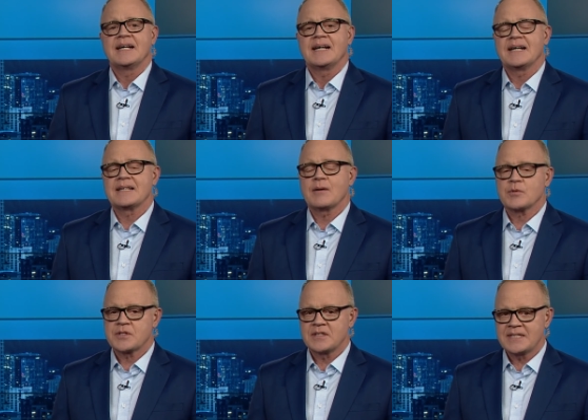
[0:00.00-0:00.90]
and that
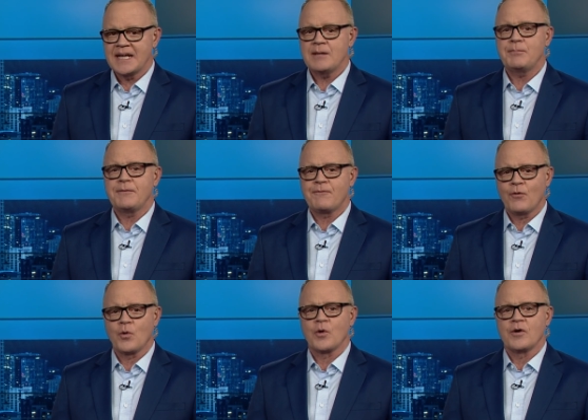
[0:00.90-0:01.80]
was the day
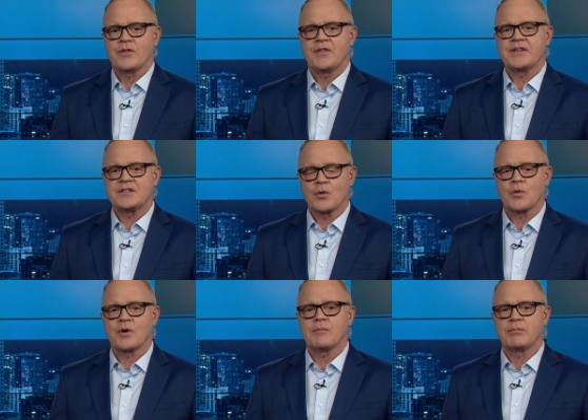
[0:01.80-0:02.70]
before the
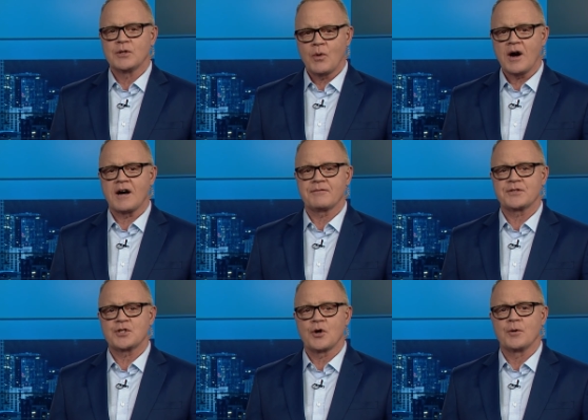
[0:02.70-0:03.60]
door blew off.
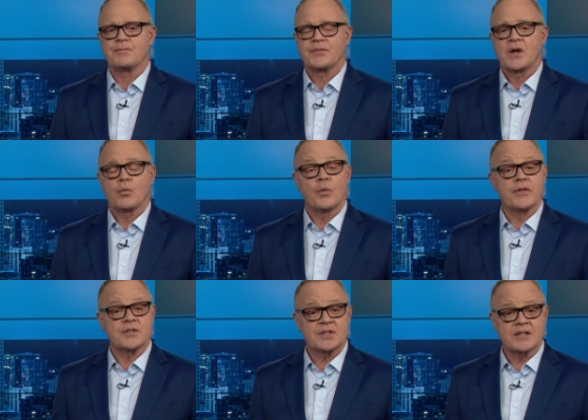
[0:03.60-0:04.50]
So, were
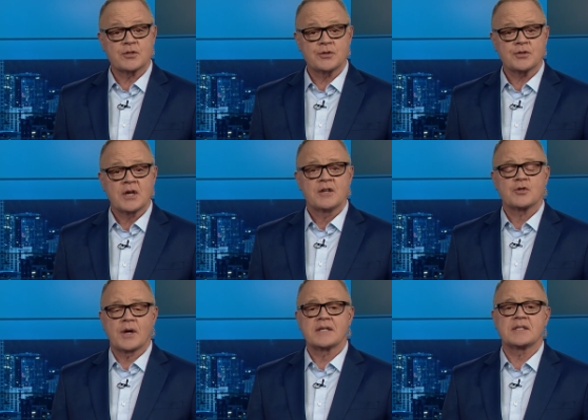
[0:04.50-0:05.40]
the sensors
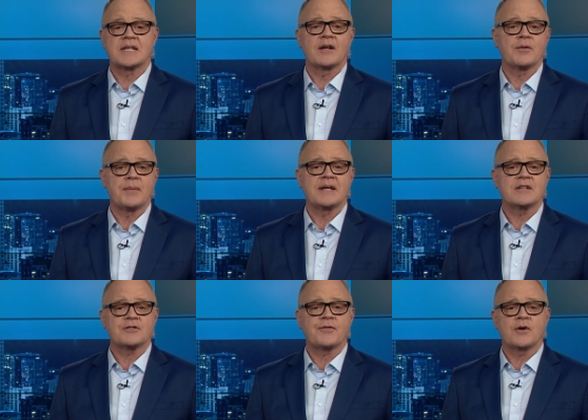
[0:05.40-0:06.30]
trying to tell the
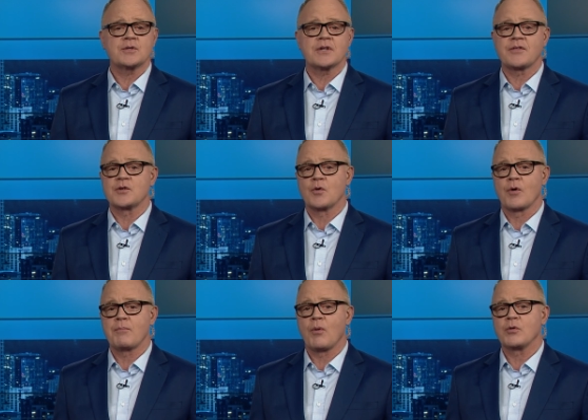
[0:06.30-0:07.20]
maintenance folks that the
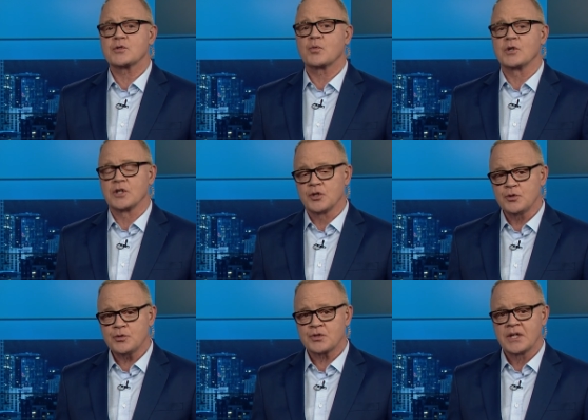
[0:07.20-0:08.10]
door bolts were
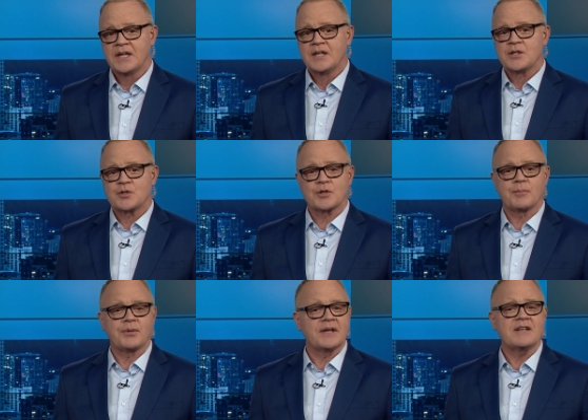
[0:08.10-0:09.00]
loose? Should
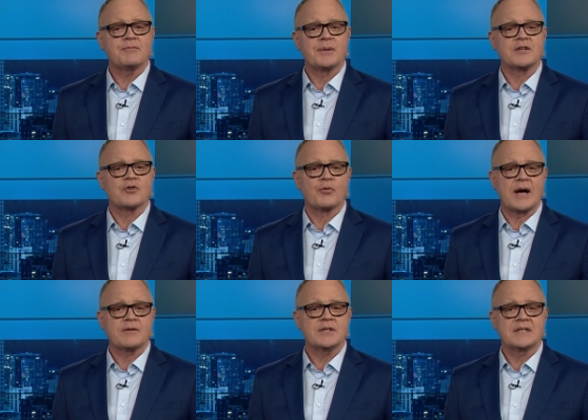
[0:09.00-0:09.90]
the plane have been
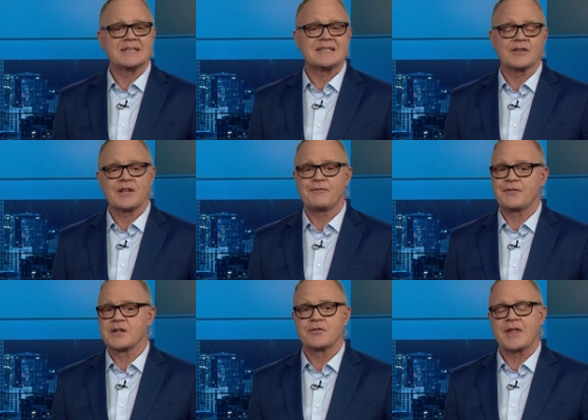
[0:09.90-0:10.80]
grounded until they
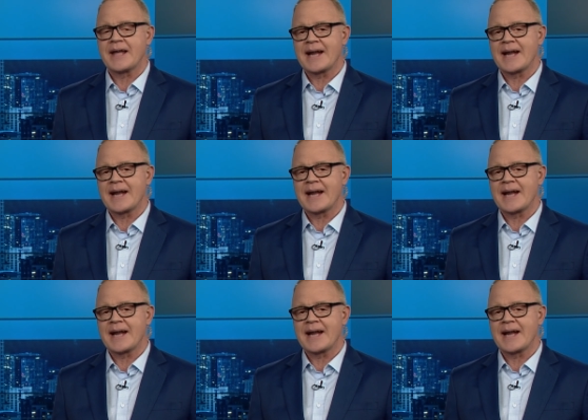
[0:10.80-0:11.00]
figured that